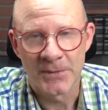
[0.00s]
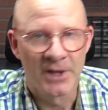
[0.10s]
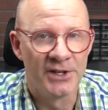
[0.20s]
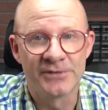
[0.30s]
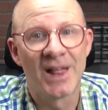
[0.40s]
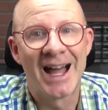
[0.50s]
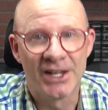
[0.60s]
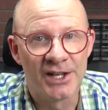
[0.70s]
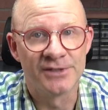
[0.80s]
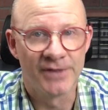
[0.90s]
this fly
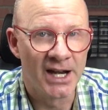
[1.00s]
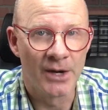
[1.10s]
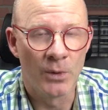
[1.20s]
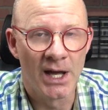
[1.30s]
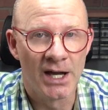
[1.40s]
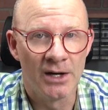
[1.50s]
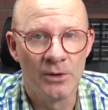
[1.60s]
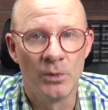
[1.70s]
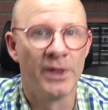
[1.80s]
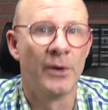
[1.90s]
does very well
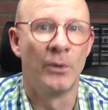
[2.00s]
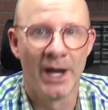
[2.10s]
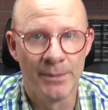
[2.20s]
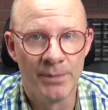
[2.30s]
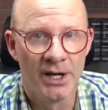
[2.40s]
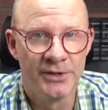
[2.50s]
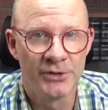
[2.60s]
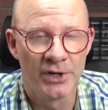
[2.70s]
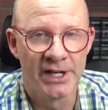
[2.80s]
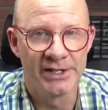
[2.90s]
when the redbud
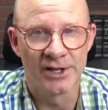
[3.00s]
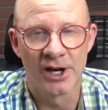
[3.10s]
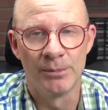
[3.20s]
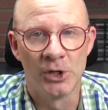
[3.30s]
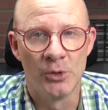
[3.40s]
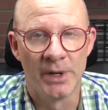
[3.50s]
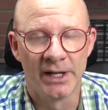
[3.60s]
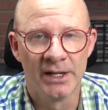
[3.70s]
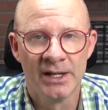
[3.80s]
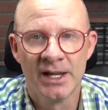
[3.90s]
trees are blooming.
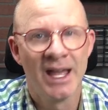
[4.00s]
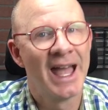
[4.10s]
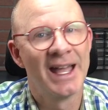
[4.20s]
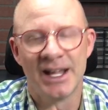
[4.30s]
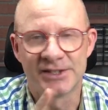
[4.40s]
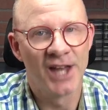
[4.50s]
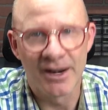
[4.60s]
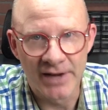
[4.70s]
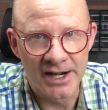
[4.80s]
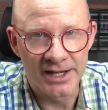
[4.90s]
It's not a
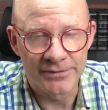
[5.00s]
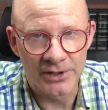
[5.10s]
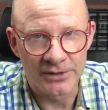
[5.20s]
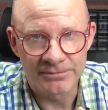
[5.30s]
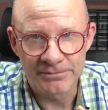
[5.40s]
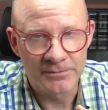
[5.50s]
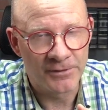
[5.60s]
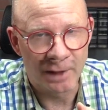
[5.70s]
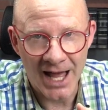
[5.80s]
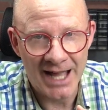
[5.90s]
very difficult
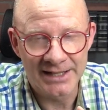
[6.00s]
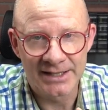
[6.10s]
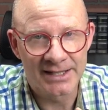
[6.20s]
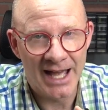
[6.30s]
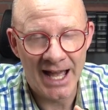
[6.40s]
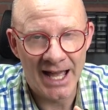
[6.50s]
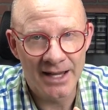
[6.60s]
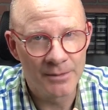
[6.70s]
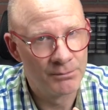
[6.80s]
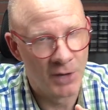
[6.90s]
fly to tie.
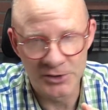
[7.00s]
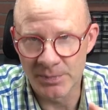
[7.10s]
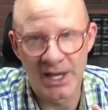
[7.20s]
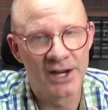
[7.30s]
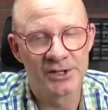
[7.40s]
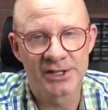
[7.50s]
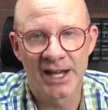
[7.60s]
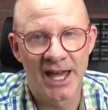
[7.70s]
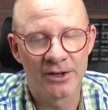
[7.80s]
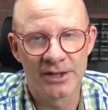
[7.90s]
Most beginners can
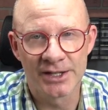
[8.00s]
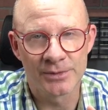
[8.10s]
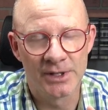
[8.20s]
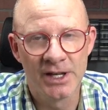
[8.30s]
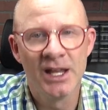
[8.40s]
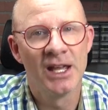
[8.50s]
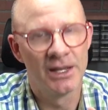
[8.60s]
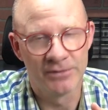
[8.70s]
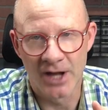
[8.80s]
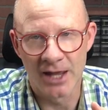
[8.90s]
handle this one.
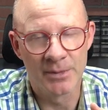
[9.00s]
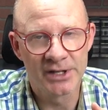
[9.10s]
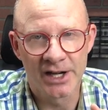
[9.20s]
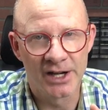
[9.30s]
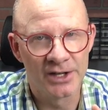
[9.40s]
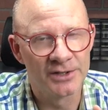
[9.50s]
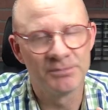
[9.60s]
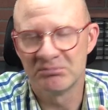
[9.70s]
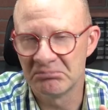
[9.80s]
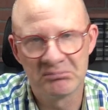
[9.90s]
If you got the material,
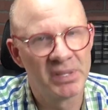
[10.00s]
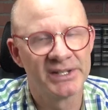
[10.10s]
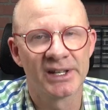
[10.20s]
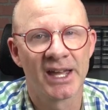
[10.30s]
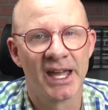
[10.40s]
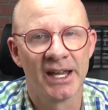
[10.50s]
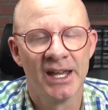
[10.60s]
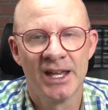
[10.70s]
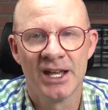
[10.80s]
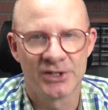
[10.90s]
piece of cake.
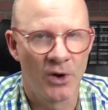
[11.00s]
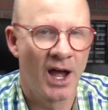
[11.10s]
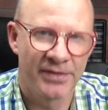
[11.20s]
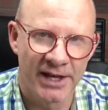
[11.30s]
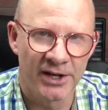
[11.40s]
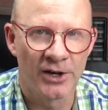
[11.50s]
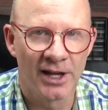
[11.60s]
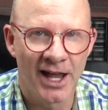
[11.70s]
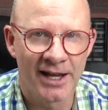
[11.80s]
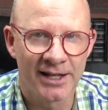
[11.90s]
So I think you're going to
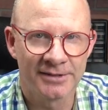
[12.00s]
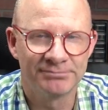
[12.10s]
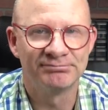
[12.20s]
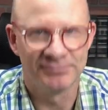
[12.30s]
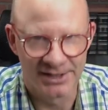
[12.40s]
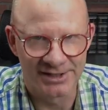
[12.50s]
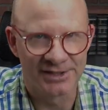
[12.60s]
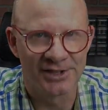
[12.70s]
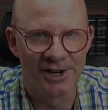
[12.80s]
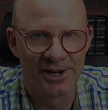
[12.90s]
like it. Let's get
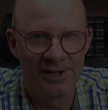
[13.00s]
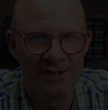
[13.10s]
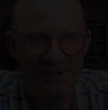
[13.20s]
started.